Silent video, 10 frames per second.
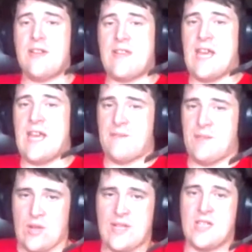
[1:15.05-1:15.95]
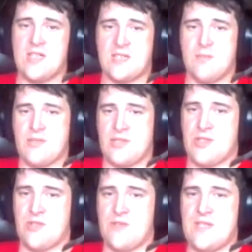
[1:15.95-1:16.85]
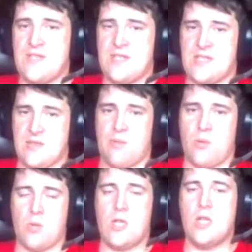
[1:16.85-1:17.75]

They have great customer service and support,